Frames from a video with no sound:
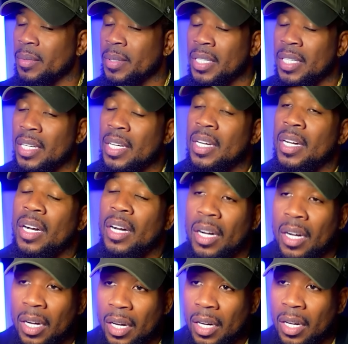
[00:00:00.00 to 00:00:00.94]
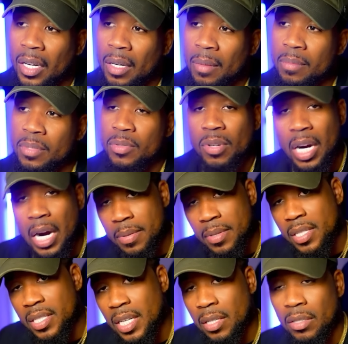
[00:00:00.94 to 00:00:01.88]
I mean, subscribe
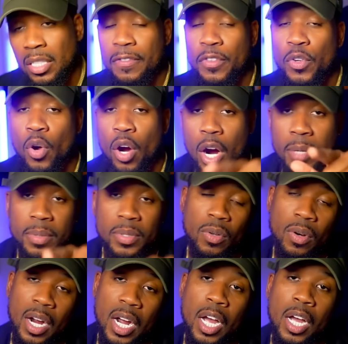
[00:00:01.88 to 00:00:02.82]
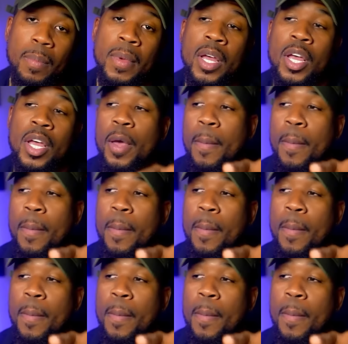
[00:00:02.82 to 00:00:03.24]
to the channel. If you are subscribed,